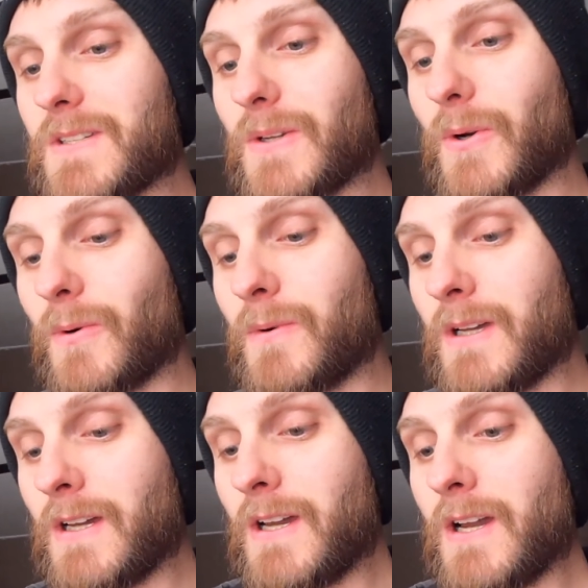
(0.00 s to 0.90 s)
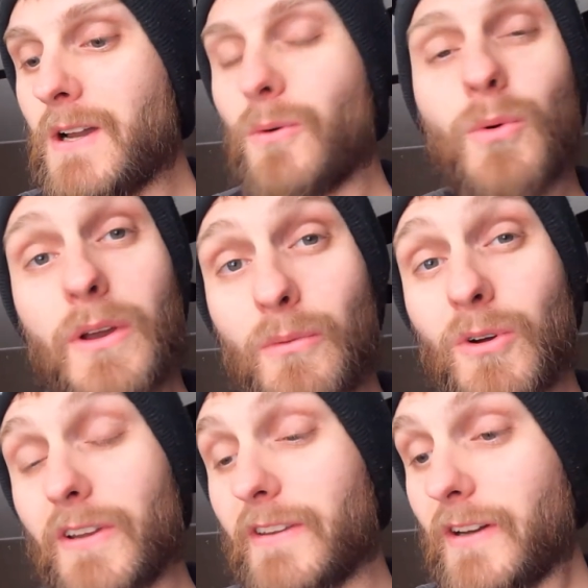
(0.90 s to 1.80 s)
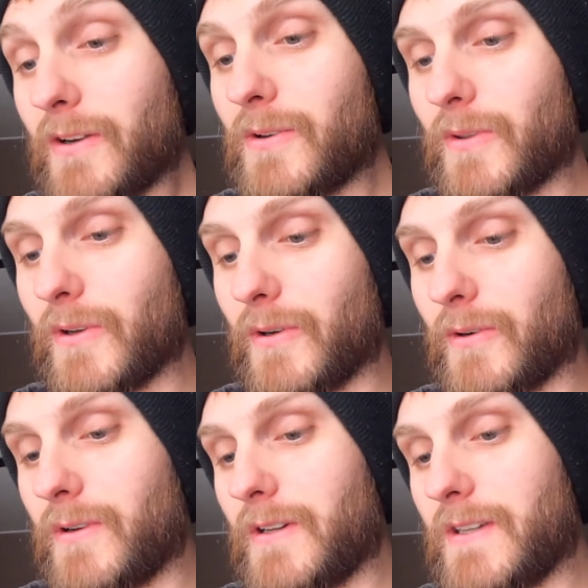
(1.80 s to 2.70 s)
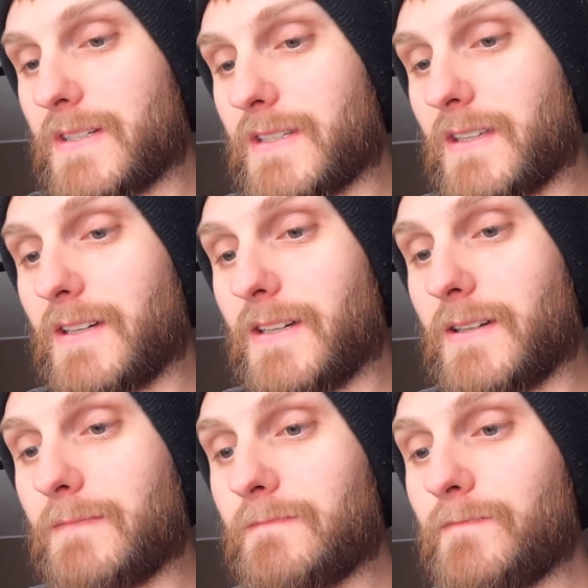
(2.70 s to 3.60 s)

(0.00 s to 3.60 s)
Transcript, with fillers: so what I wanted to tell you though is that